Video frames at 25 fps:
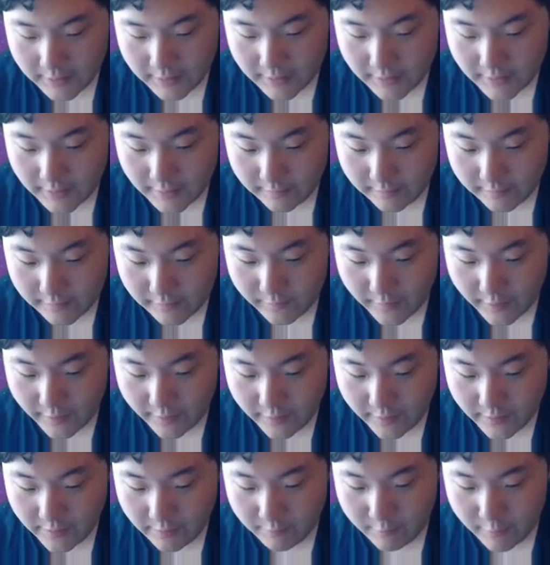That was
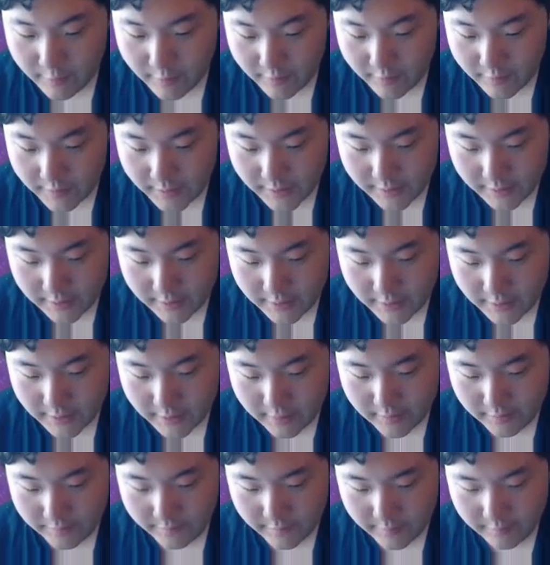very worrying,
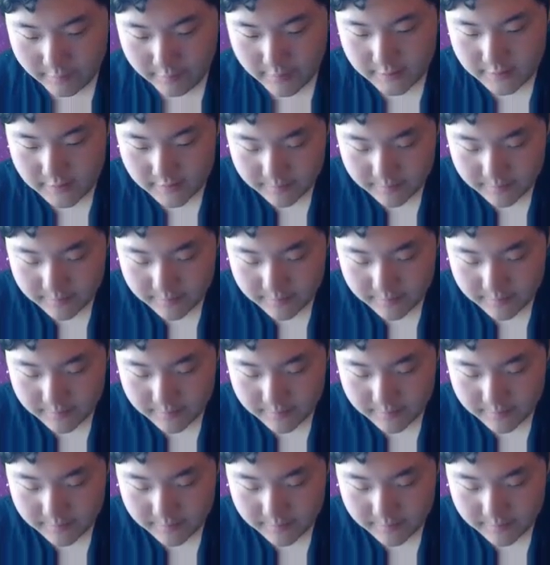though, if it was